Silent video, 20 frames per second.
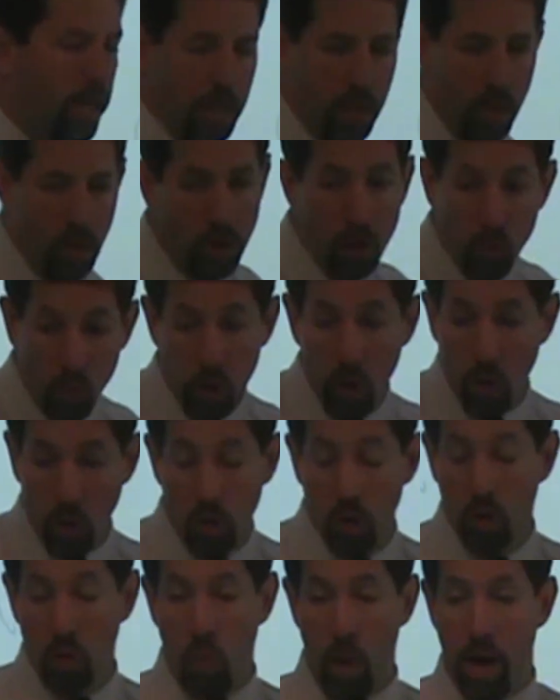And the only real
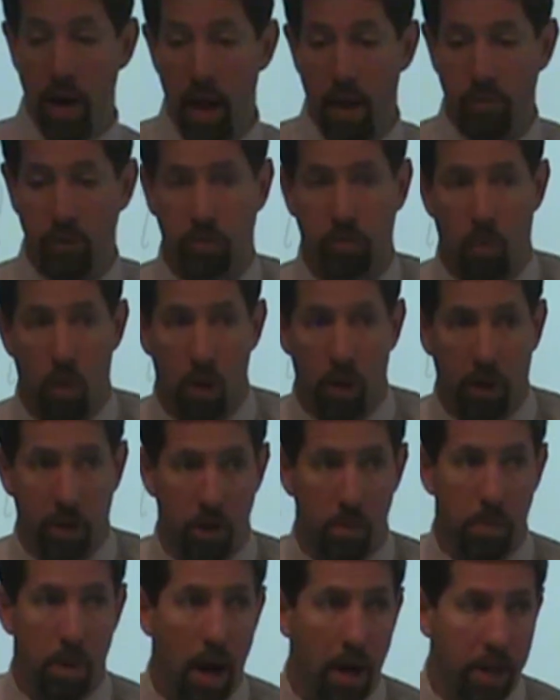good way to have a spark in
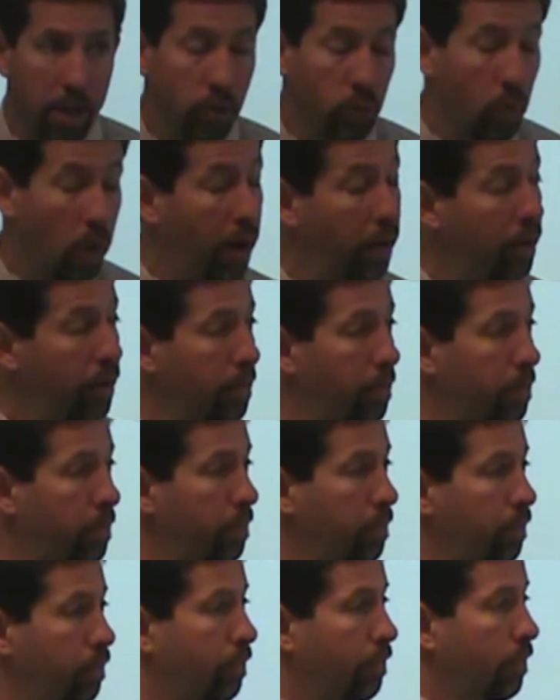your body is what?
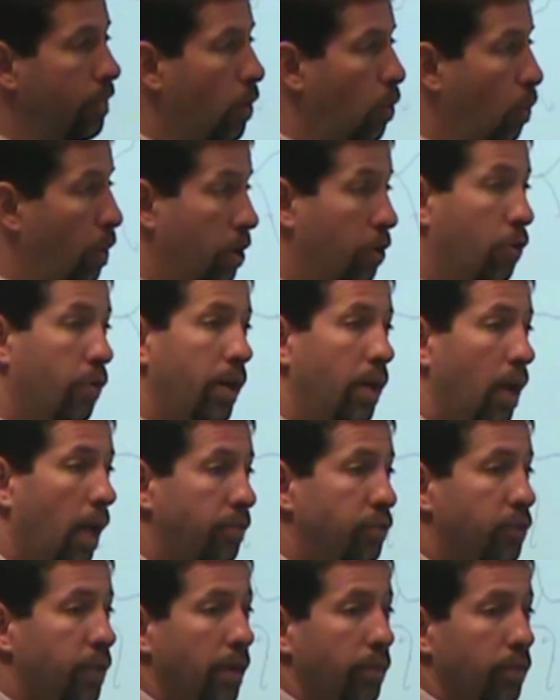Wintergreen
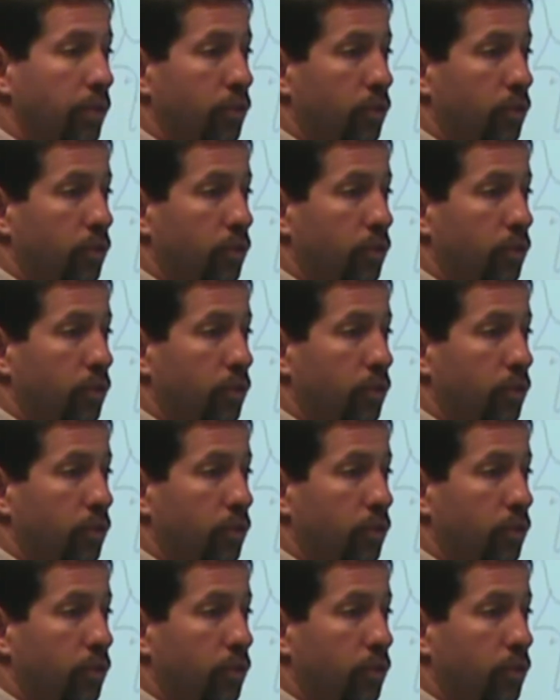Lifesavers.